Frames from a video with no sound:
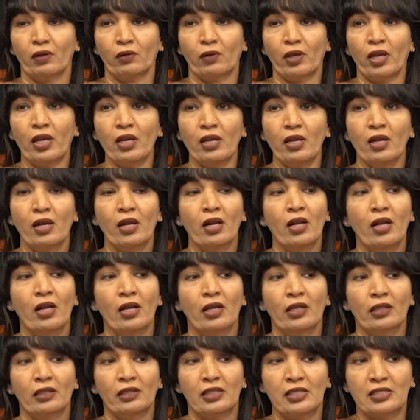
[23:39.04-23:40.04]
Okay?
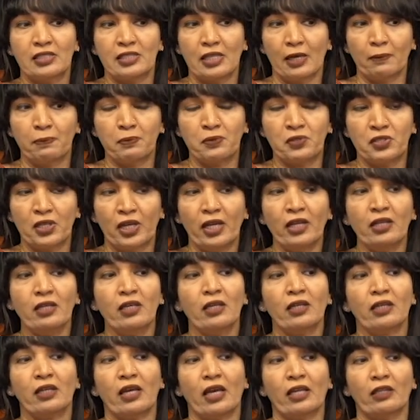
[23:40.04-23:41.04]
The
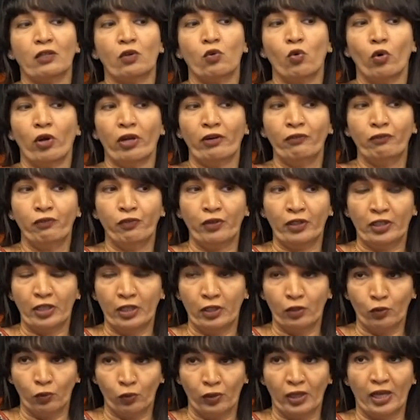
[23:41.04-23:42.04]
substrate can go and fit
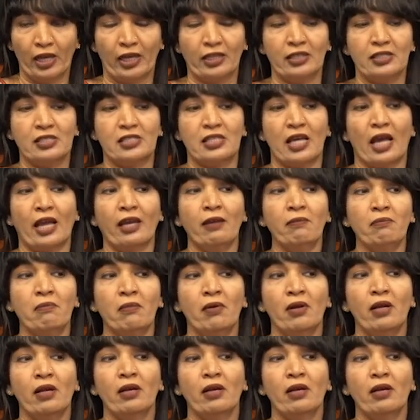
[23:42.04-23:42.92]
into the enzyme,